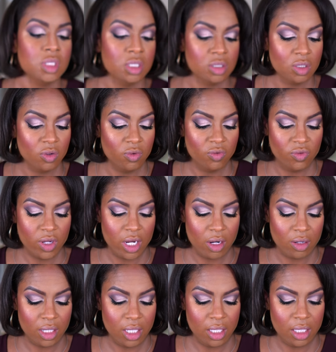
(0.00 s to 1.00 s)
So
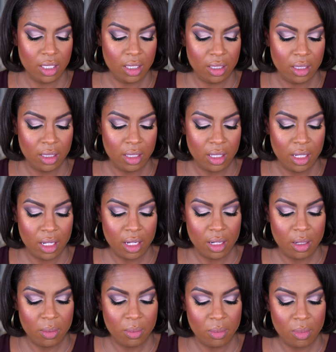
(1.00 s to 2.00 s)
very
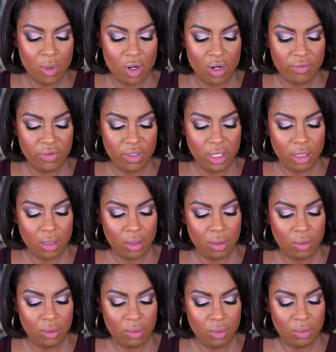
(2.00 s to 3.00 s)
mauvey.
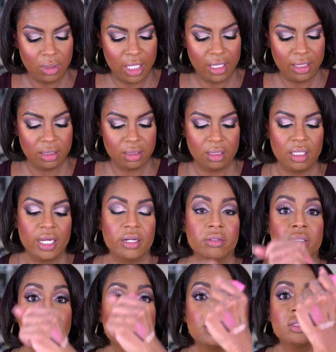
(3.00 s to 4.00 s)
Oh, that is
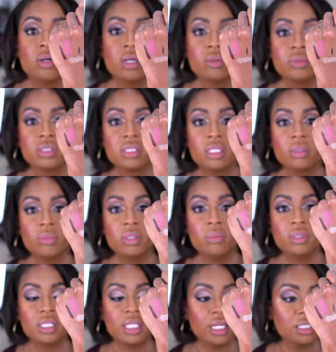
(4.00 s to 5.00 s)
lighter than I thought it was going to be,
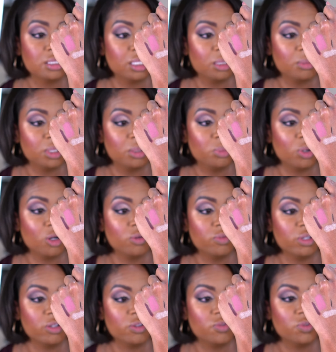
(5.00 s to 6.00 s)
but that is going to be
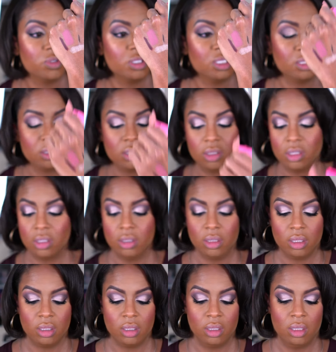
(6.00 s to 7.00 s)
perfect for this
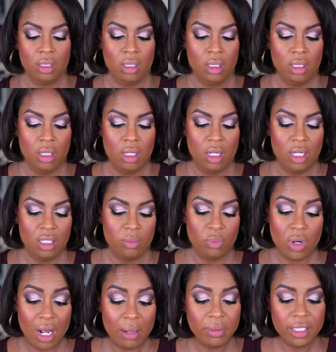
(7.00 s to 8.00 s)
look.
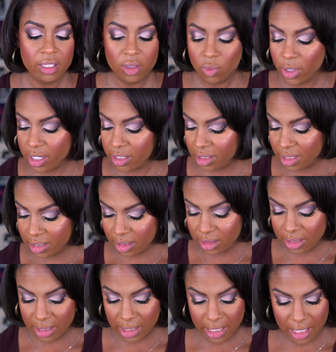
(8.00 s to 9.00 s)
probably gonna wear
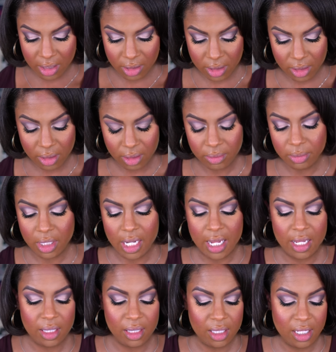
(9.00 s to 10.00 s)
these together.
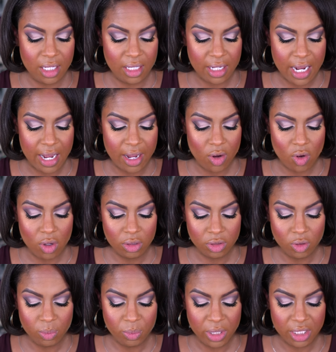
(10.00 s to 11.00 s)
And then I
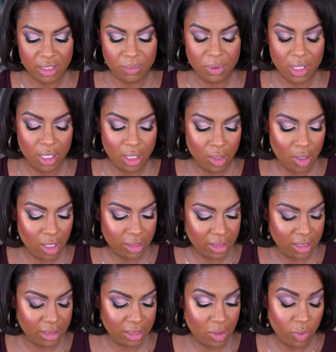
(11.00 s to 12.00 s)
also picked up a gloss
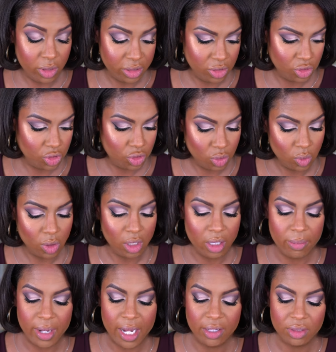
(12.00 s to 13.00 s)
because I wasn't sure
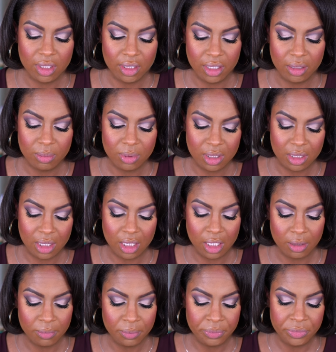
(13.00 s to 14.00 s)
about the
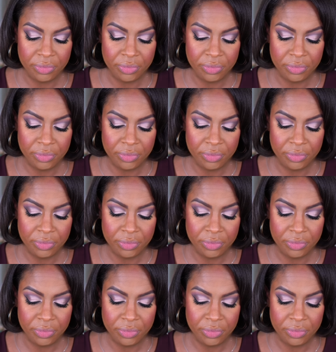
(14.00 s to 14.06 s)
lipstick.